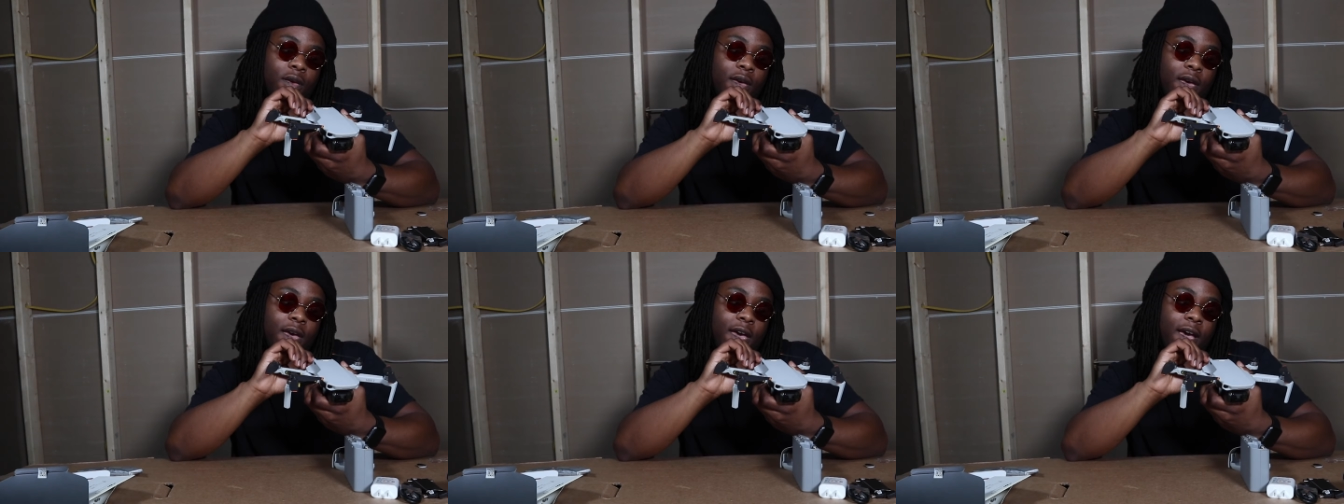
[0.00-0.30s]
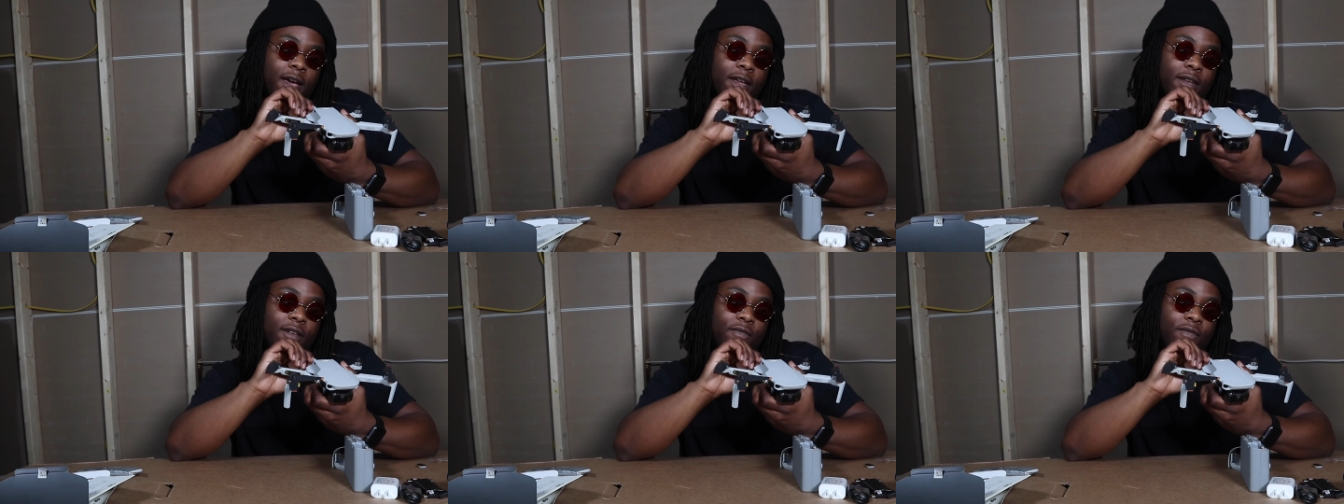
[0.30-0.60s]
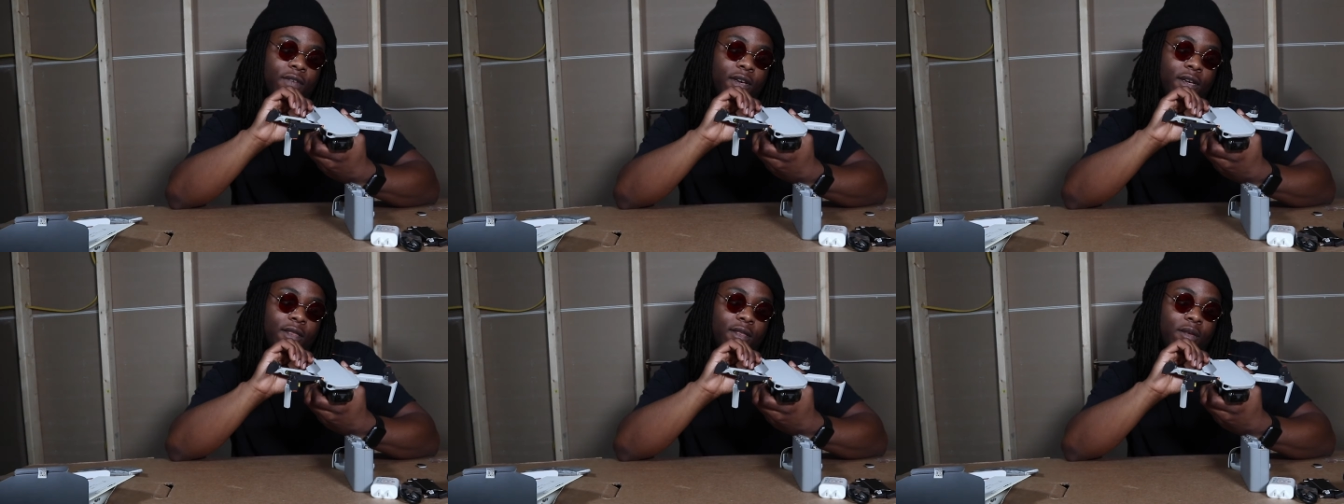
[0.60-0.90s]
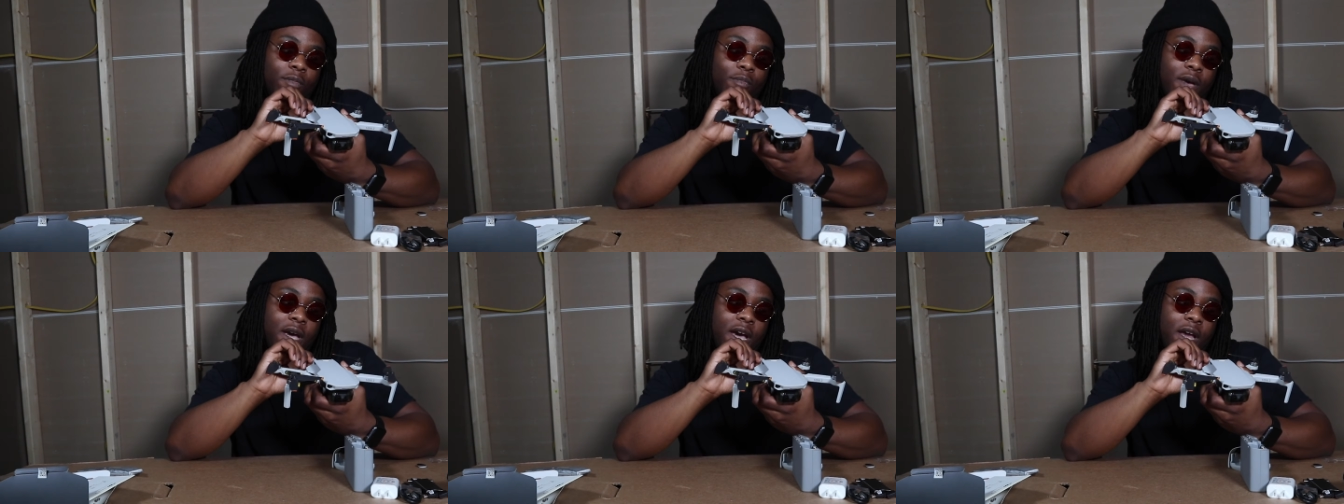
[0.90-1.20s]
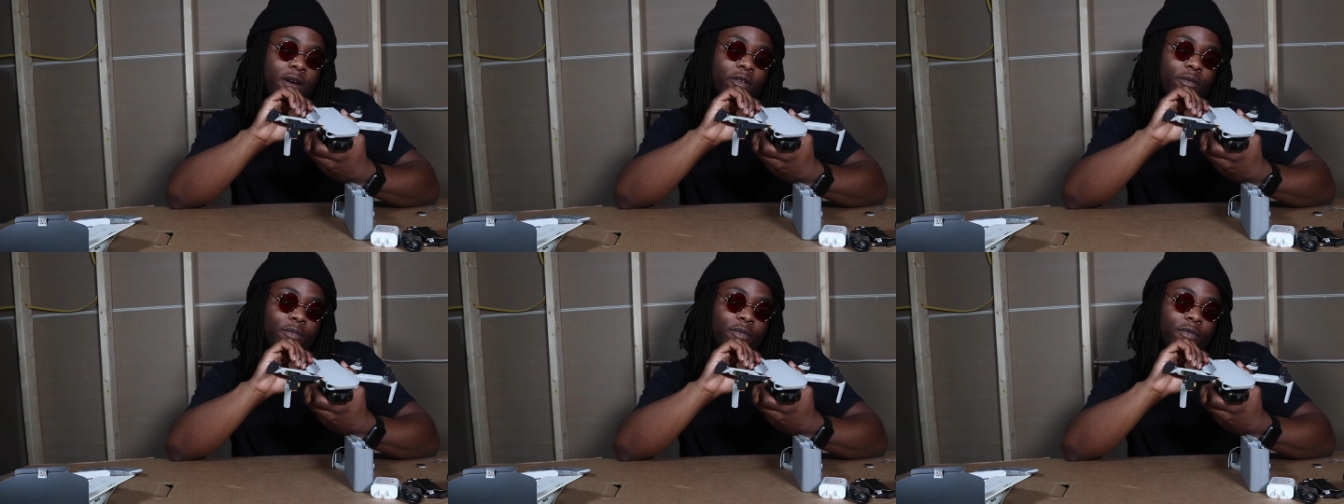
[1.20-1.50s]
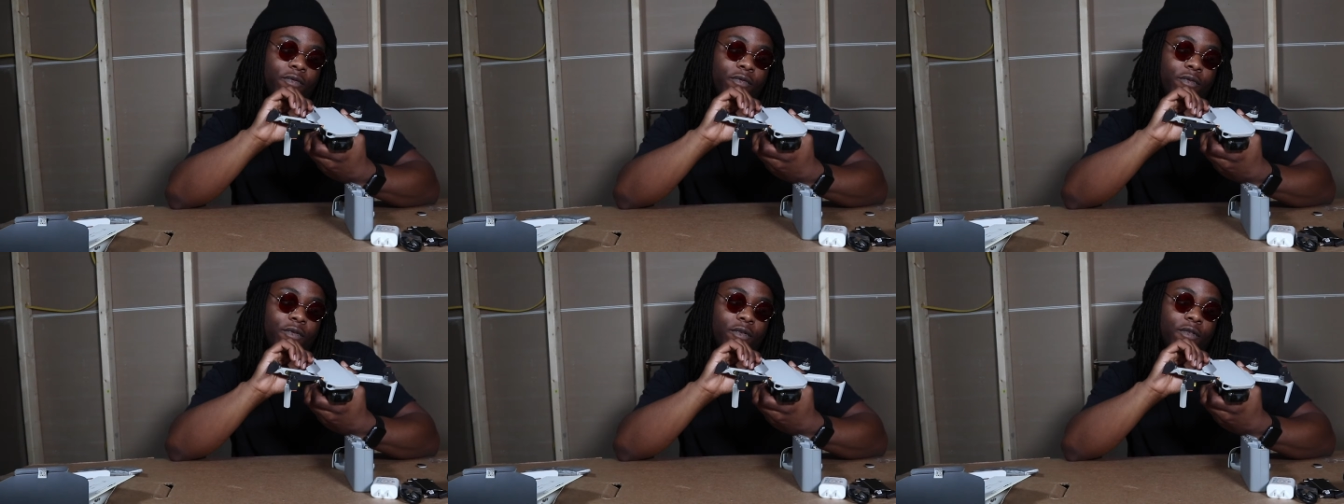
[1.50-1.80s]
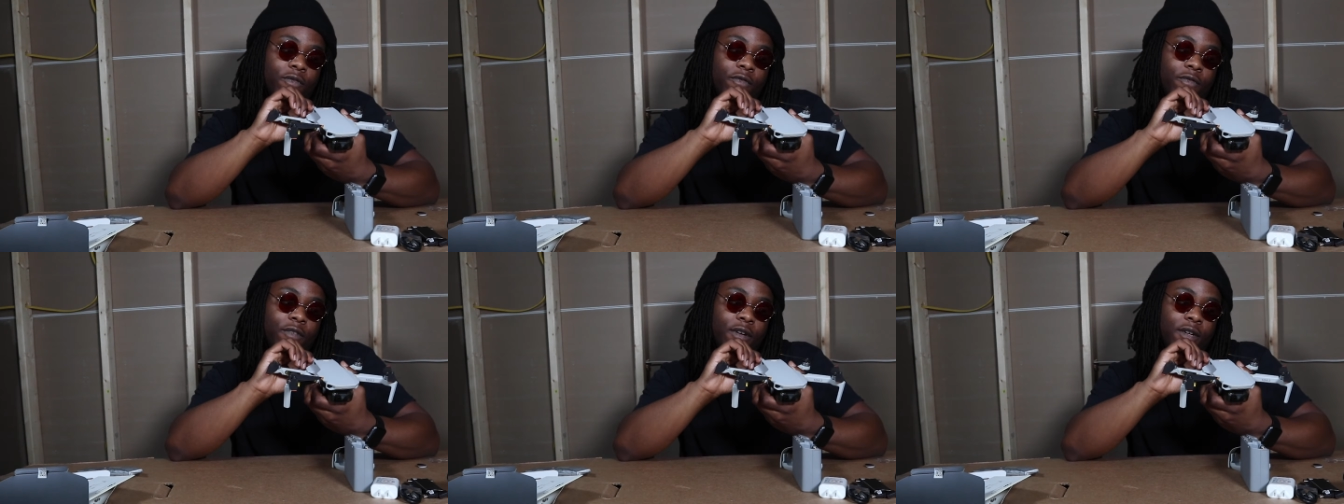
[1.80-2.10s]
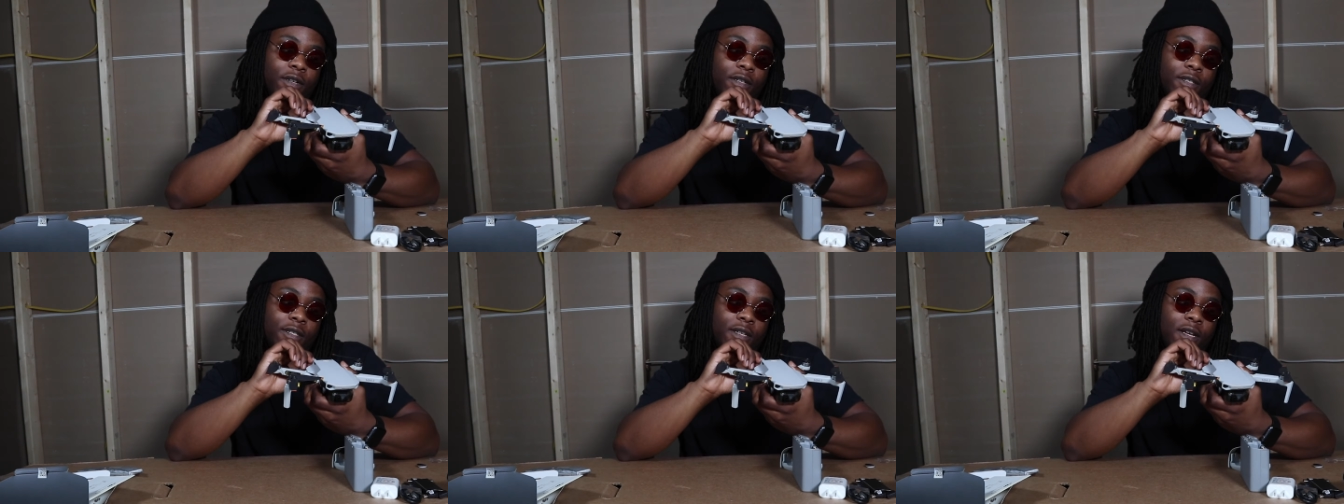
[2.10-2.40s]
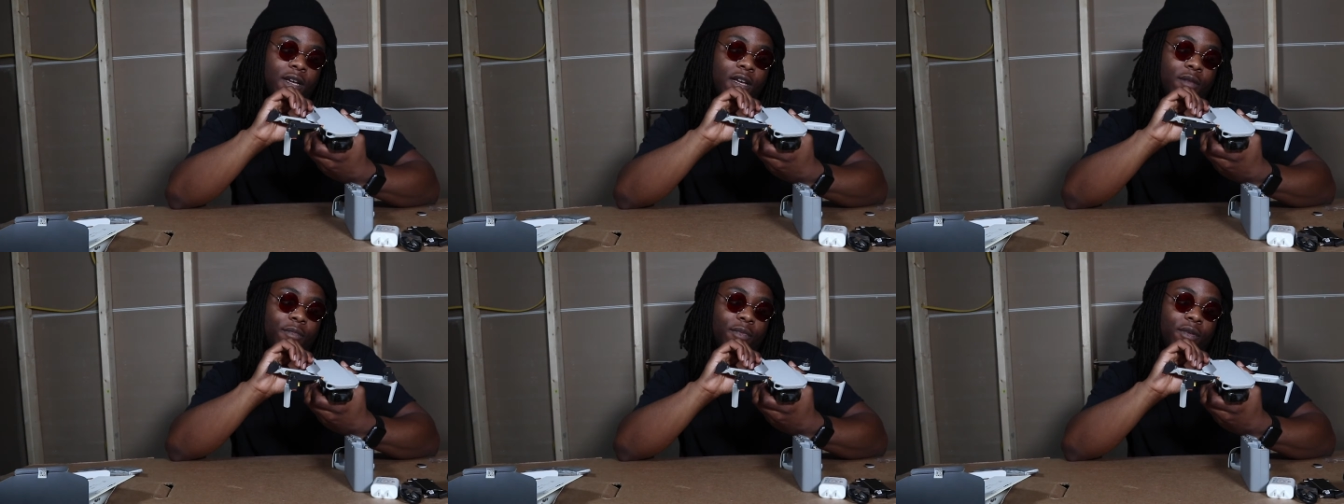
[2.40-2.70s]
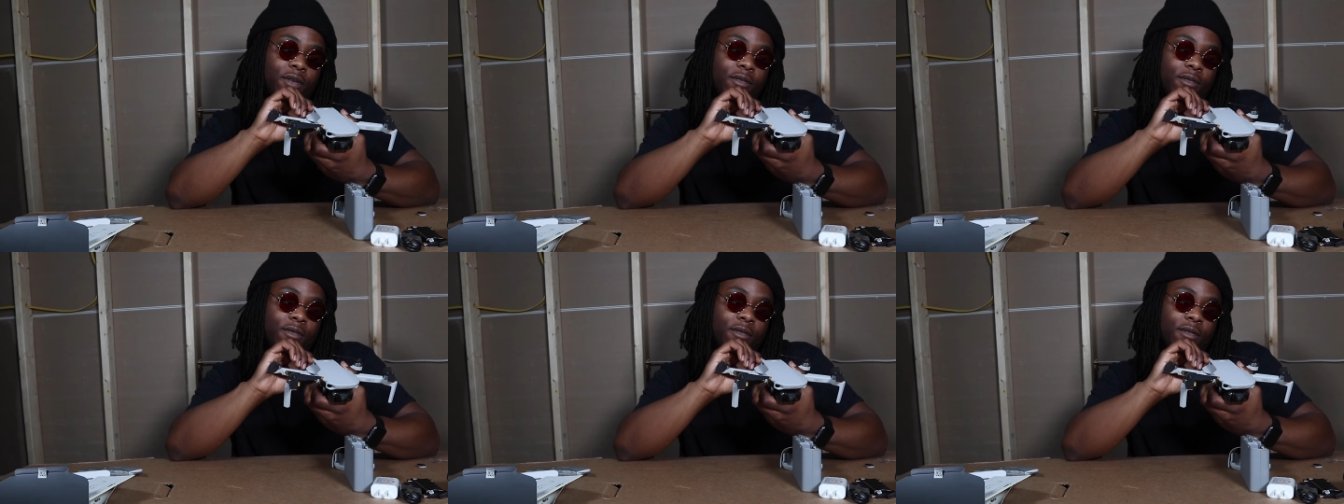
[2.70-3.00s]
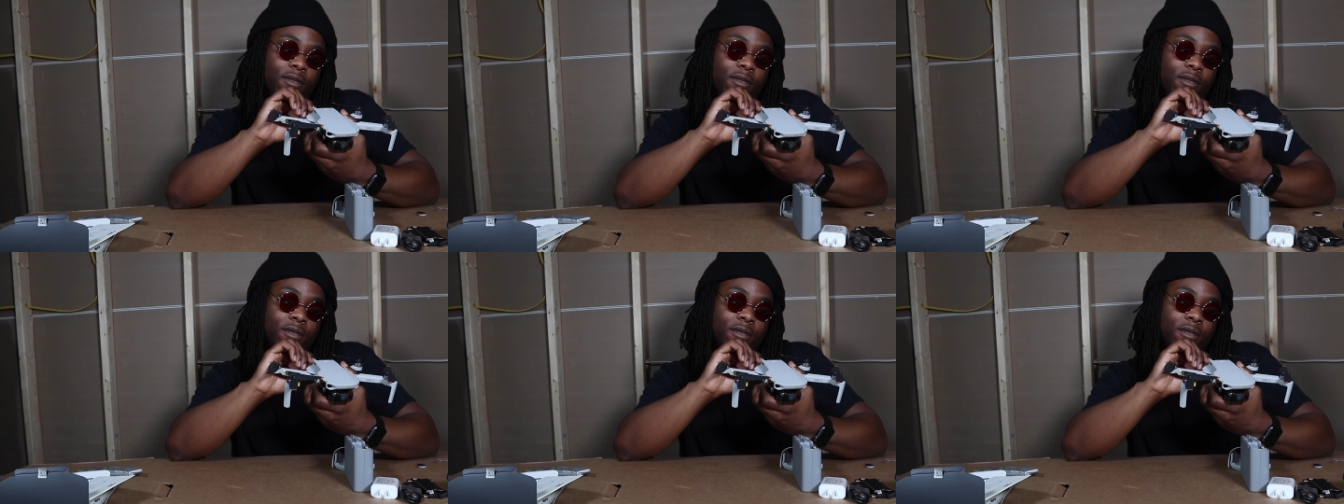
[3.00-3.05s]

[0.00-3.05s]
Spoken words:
activate the battery before first time use.